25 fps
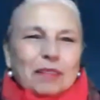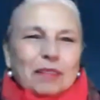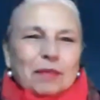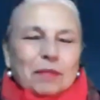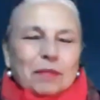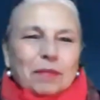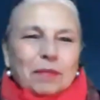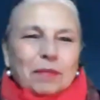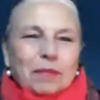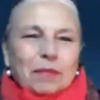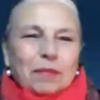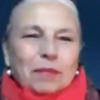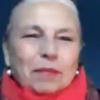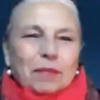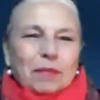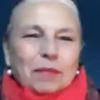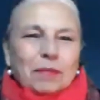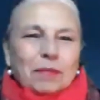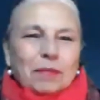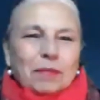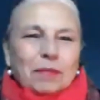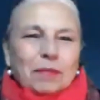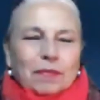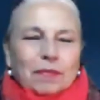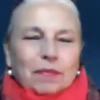
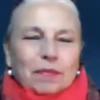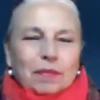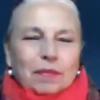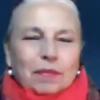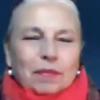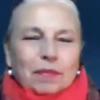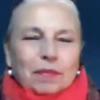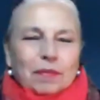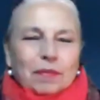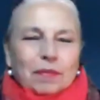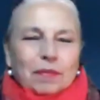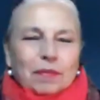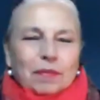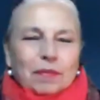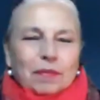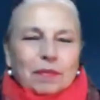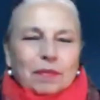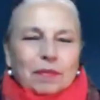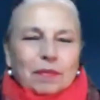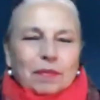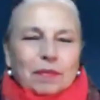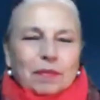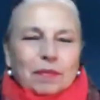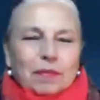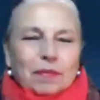My
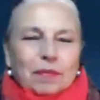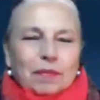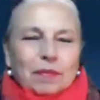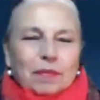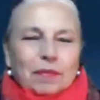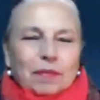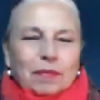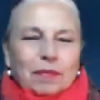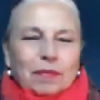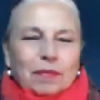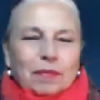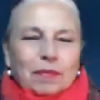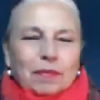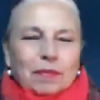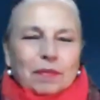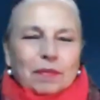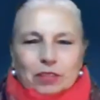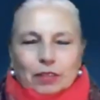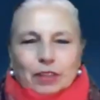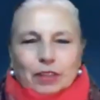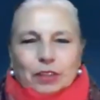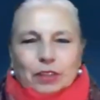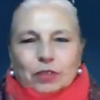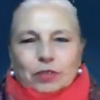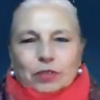formation, I don't know if I
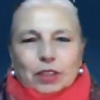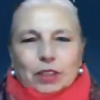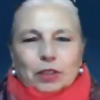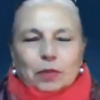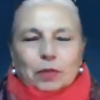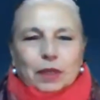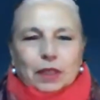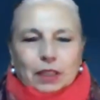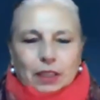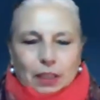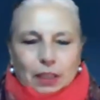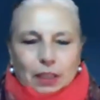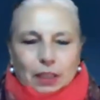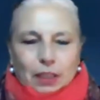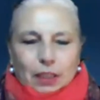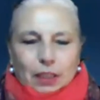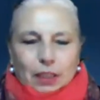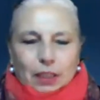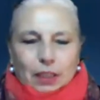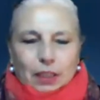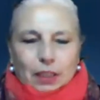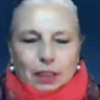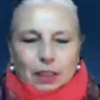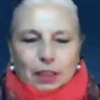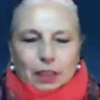told you at the beginning, but
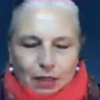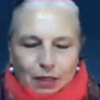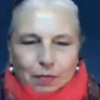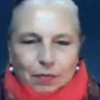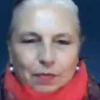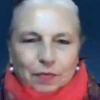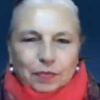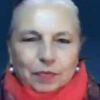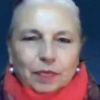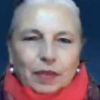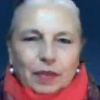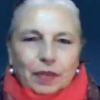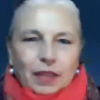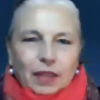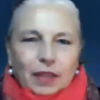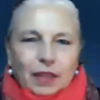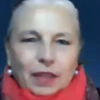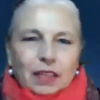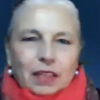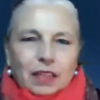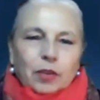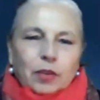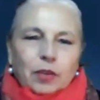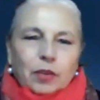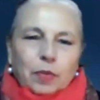I am
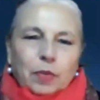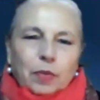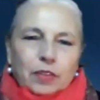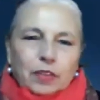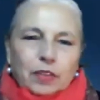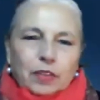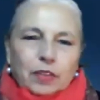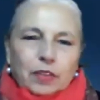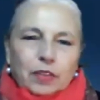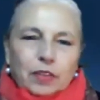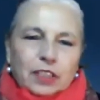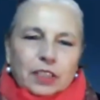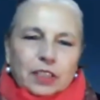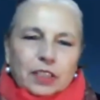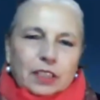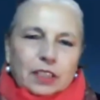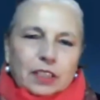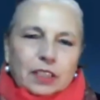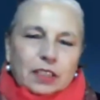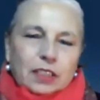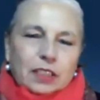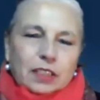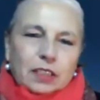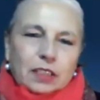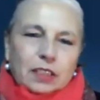an
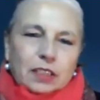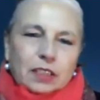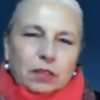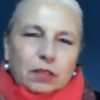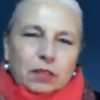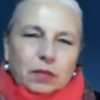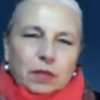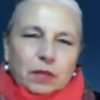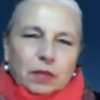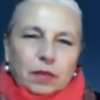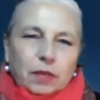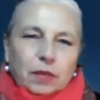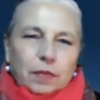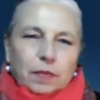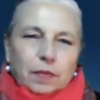anthropologist. So